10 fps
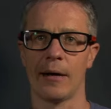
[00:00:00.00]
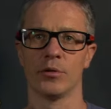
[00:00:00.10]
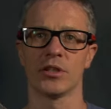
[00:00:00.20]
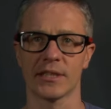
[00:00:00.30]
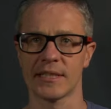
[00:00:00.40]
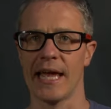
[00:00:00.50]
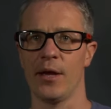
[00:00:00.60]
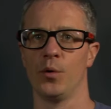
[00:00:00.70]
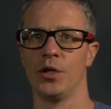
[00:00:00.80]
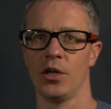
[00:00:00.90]
I will just say,
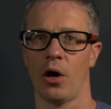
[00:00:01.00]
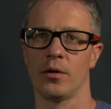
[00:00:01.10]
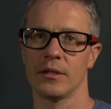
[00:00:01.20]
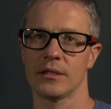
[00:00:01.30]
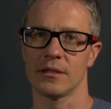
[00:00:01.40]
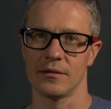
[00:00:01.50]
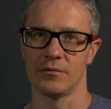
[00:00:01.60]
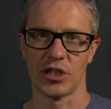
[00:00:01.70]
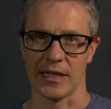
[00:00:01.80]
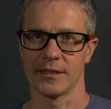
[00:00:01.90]
were not
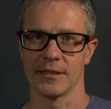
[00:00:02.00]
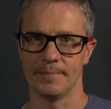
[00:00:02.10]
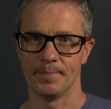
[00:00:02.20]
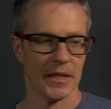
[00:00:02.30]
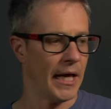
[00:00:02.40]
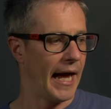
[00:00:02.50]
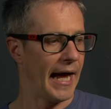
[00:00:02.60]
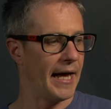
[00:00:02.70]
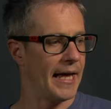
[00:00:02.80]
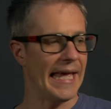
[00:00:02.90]
shattered.
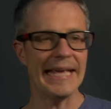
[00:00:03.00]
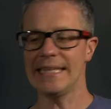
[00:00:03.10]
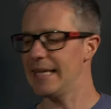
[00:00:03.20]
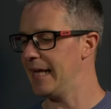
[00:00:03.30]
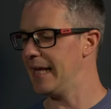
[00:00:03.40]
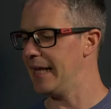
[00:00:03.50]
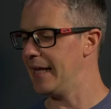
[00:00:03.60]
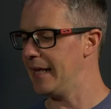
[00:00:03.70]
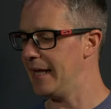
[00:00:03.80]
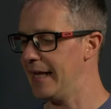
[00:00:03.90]
It
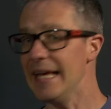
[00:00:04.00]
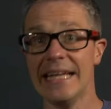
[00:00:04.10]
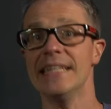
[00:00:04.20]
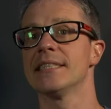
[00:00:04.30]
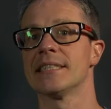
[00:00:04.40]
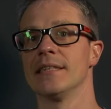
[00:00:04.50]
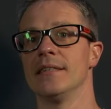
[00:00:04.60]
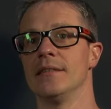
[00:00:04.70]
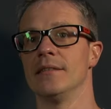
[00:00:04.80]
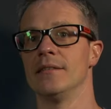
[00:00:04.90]
is
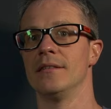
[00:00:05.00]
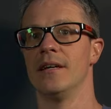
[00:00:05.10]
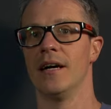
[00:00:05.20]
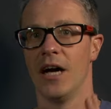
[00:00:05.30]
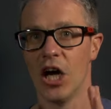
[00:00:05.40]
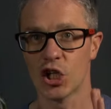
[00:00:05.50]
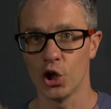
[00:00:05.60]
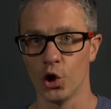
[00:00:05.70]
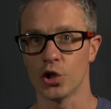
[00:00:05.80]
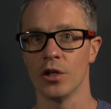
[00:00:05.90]
a
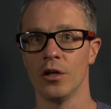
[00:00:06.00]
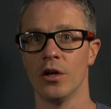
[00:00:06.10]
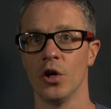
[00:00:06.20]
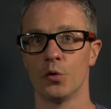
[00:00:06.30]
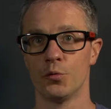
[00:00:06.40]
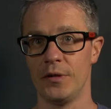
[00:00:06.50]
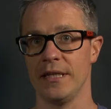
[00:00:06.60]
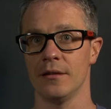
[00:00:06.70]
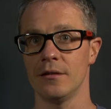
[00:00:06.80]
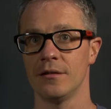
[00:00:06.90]
good
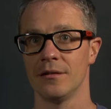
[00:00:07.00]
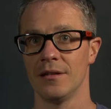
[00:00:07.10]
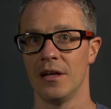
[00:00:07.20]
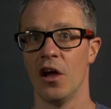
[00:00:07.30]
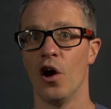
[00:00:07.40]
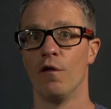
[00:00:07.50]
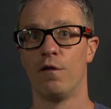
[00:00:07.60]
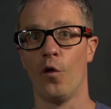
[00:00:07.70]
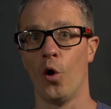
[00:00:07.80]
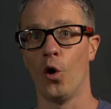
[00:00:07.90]
reel
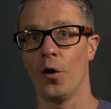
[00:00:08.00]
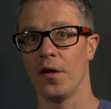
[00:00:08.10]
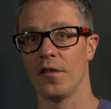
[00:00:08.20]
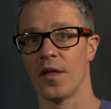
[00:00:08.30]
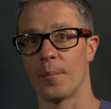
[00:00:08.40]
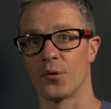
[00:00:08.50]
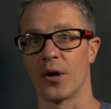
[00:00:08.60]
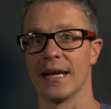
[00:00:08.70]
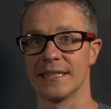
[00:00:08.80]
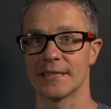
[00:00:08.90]
for the
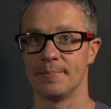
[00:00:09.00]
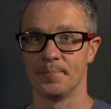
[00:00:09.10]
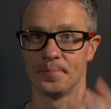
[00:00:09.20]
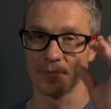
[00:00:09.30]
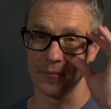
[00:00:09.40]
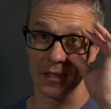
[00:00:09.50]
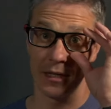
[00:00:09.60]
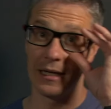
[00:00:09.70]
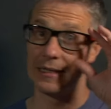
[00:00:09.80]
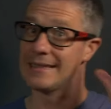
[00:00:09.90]
price.
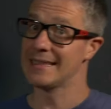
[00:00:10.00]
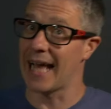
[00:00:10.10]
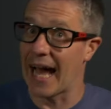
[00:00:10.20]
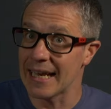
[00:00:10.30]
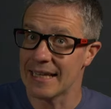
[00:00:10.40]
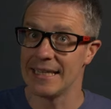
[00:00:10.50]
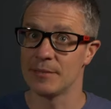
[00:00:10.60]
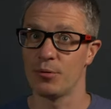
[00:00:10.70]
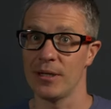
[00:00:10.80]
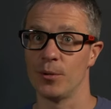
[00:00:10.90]
And that is
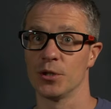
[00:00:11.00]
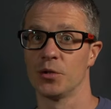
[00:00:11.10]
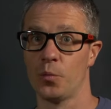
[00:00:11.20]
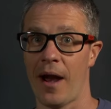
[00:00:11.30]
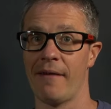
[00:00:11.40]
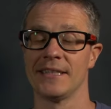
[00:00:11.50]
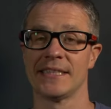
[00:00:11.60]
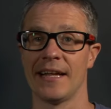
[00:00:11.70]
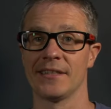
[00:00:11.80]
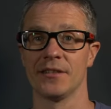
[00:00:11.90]
pretty much where it
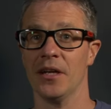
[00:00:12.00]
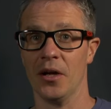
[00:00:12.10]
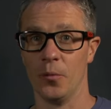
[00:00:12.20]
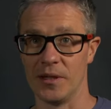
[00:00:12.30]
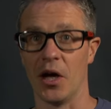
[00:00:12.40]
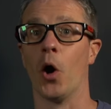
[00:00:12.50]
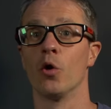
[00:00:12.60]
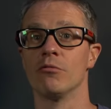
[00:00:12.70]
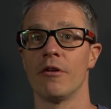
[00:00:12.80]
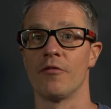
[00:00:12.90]
stands with the
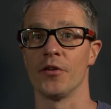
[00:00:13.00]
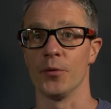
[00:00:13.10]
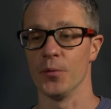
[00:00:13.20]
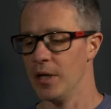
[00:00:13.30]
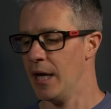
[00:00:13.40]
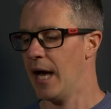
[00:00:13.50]
whole review.